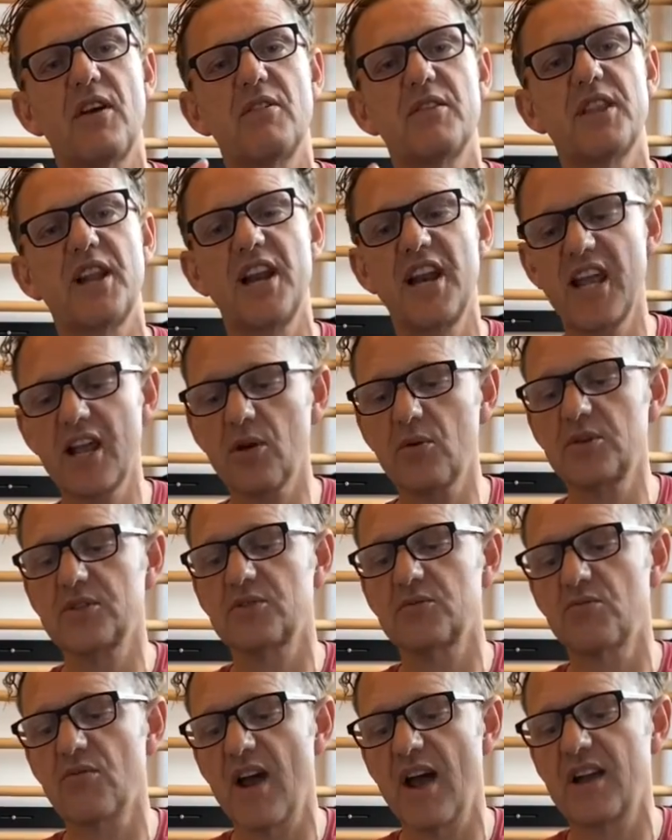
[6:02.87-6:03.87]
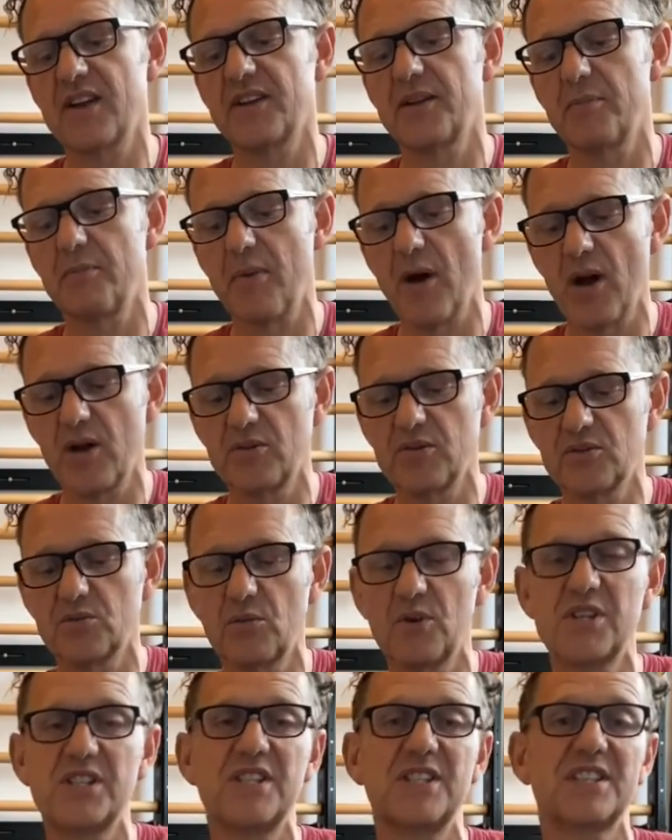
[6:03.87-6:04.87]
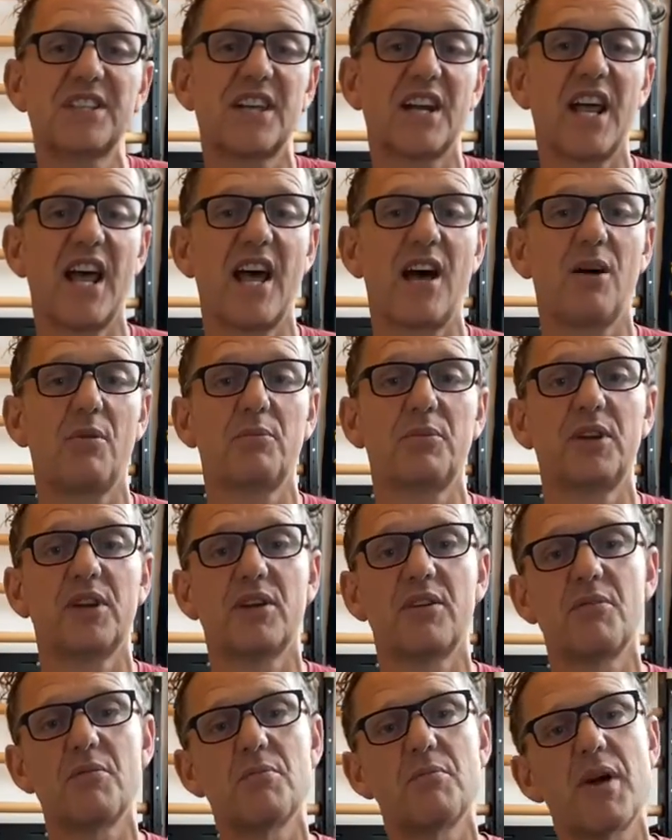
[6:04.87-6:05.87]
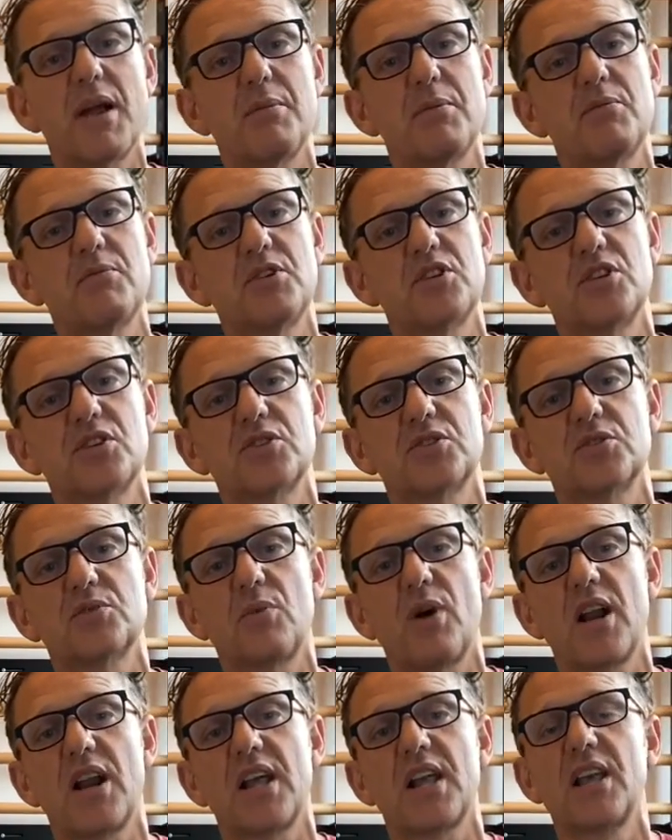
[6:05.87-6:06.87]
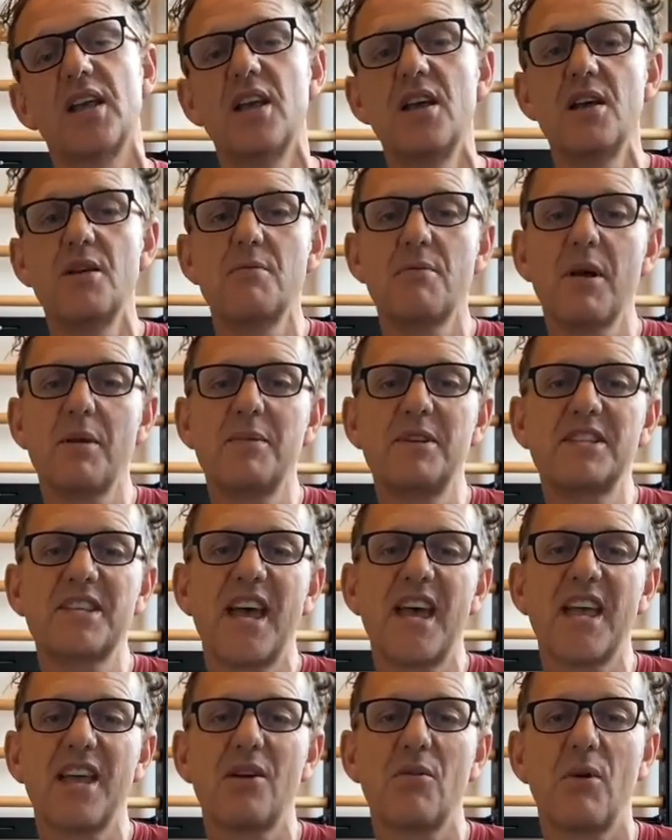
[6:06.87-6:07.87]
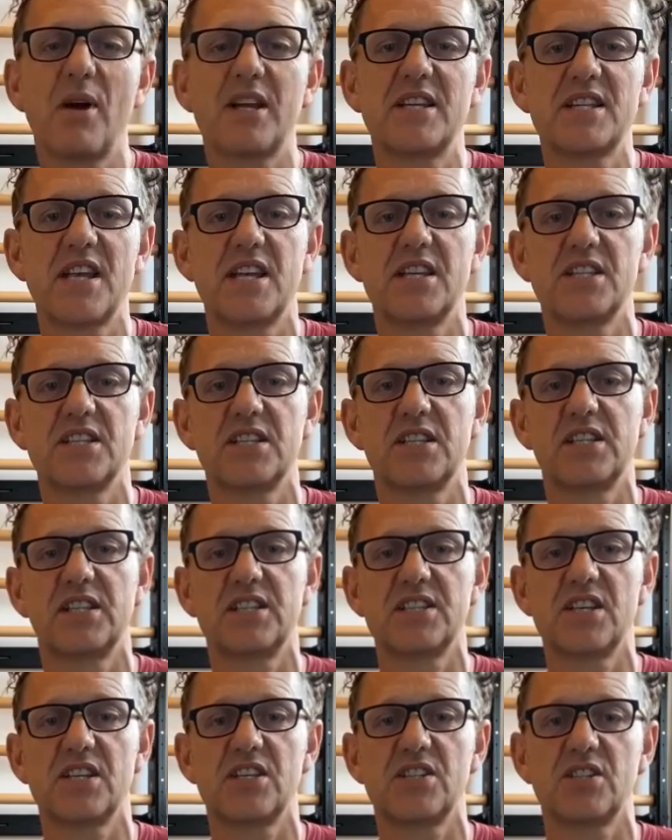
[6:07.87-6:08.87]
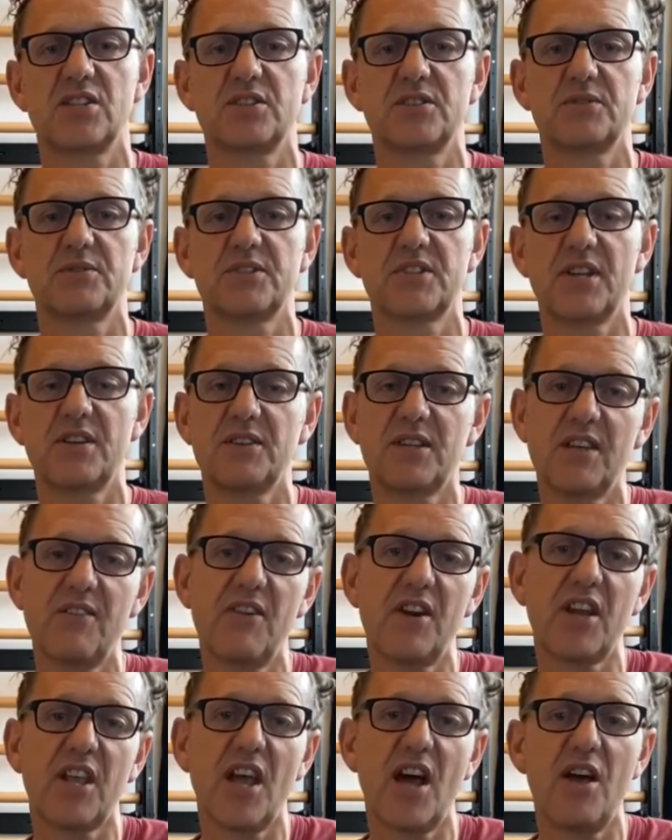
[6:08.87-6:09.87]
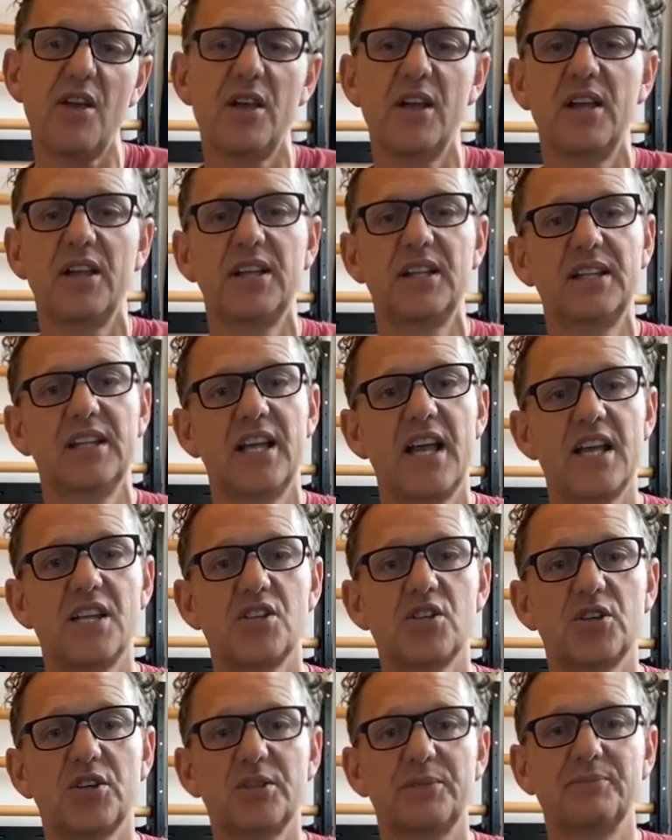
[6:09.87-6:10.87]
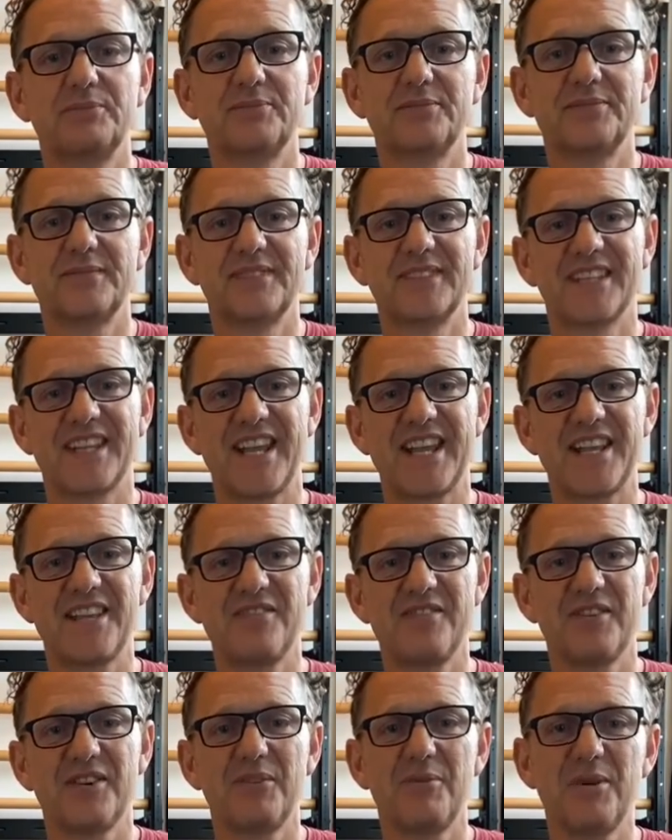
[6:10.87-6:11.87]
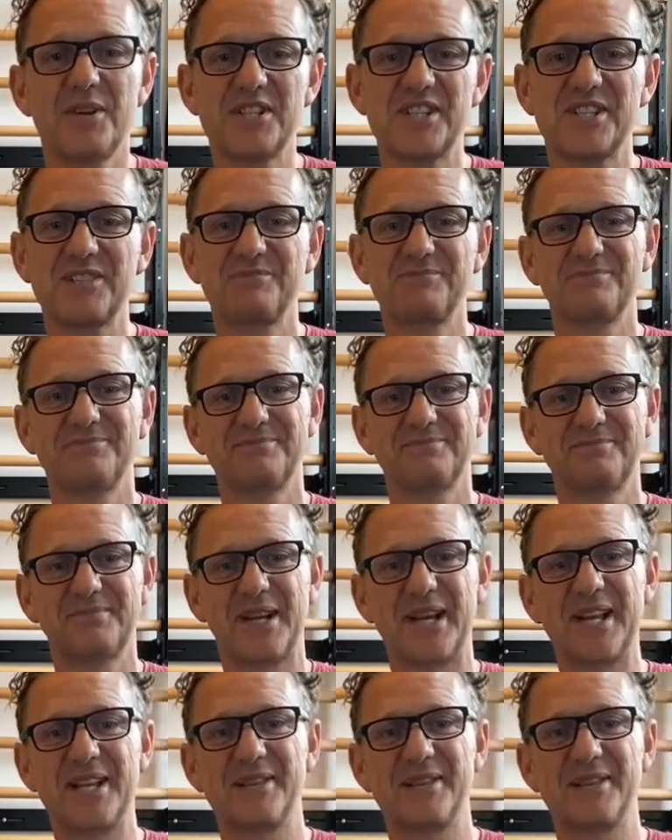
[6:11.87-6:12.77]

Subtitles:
of the liquids around the bones, which is going to help, you know, maybe reduce swelling, maybe take away tension in the tissues. So give it a go, enjoy. Thank you for watching. Bye.